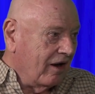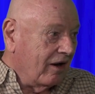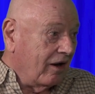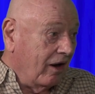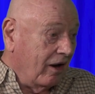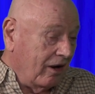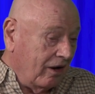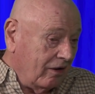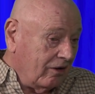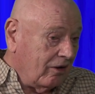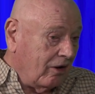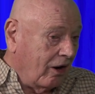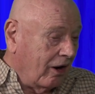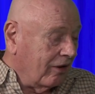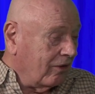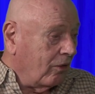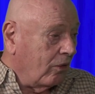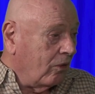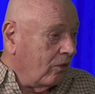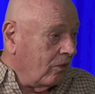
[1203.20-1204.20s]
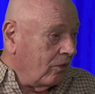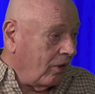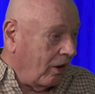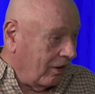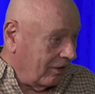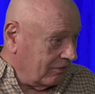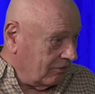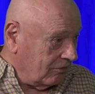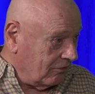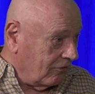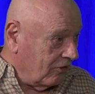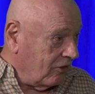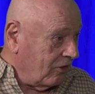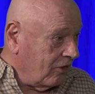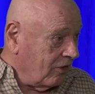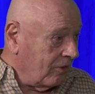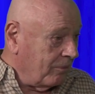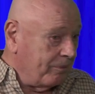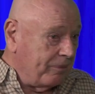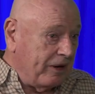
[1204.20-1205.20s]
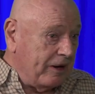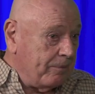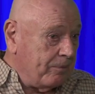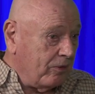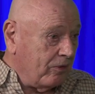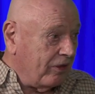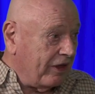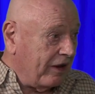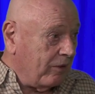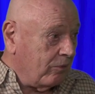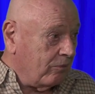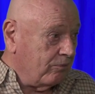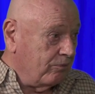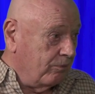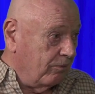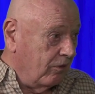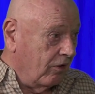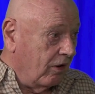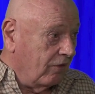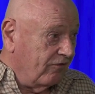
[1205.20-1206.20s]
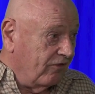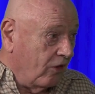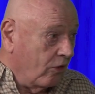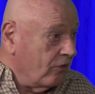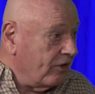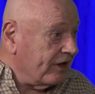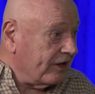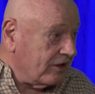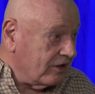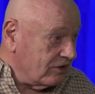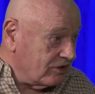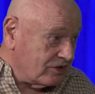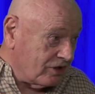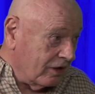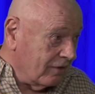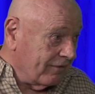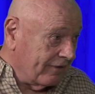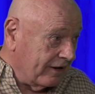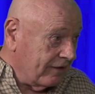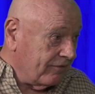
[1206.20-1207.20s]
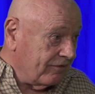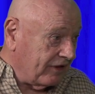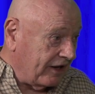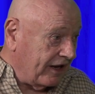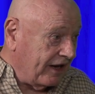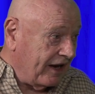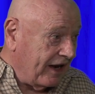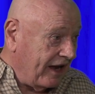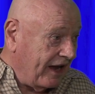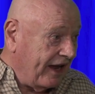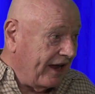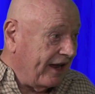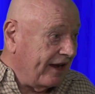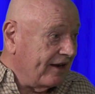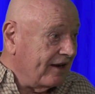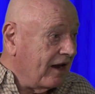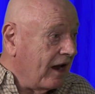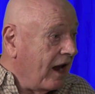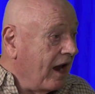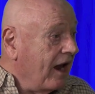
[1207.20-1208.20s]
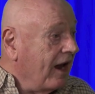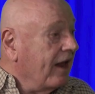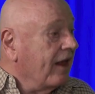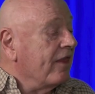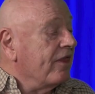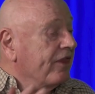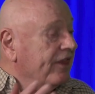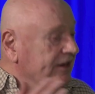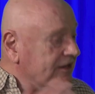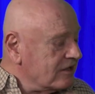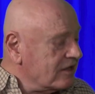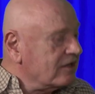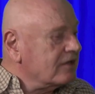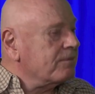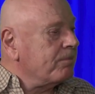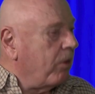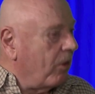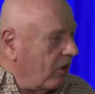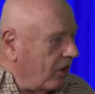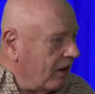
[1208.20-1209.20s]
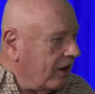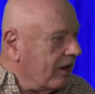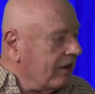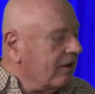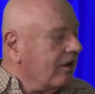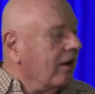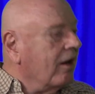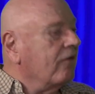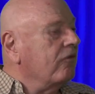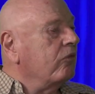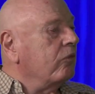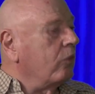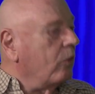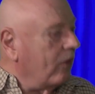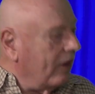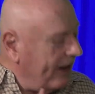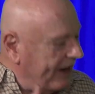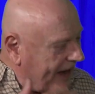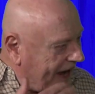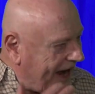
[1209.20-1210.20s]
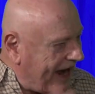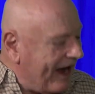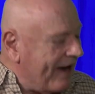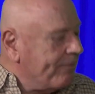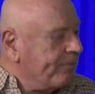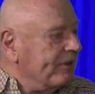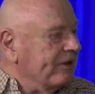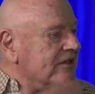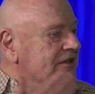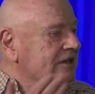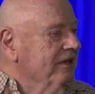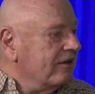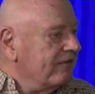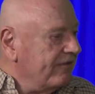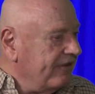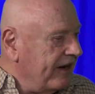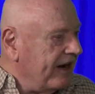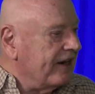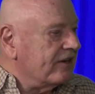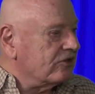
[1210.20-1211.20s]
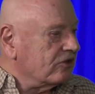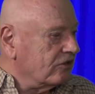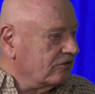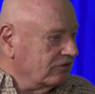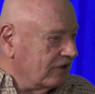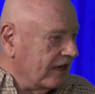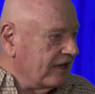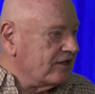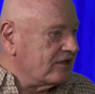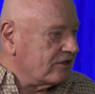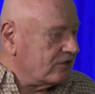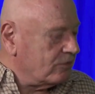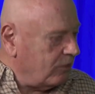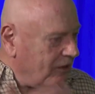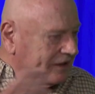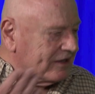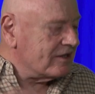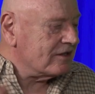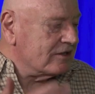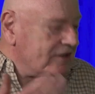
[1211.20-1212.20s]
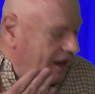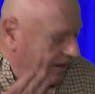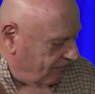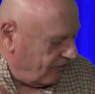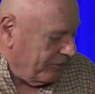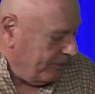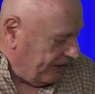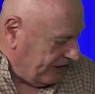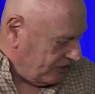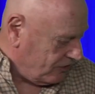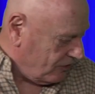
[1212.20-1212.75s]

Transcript: are all people that voted conservatively. And this is part of what happens in a financial crisis. What does government